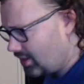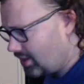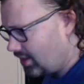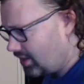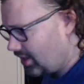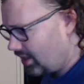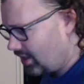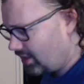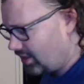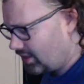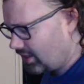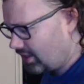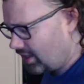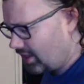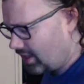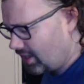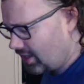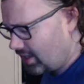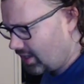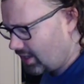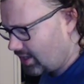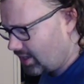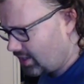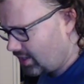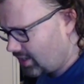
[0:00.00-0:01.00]
and
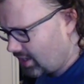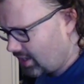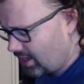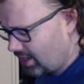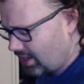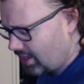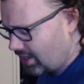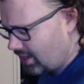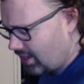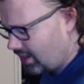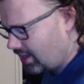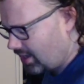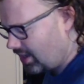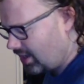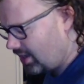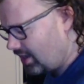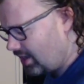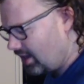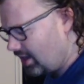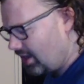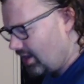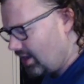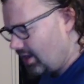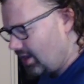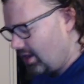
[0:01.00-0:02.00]
then
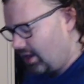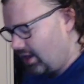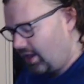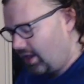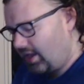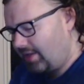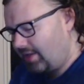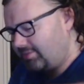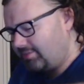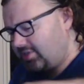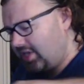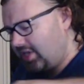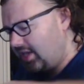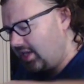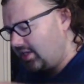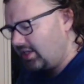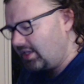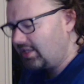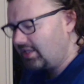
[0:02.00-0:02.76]
I'm taking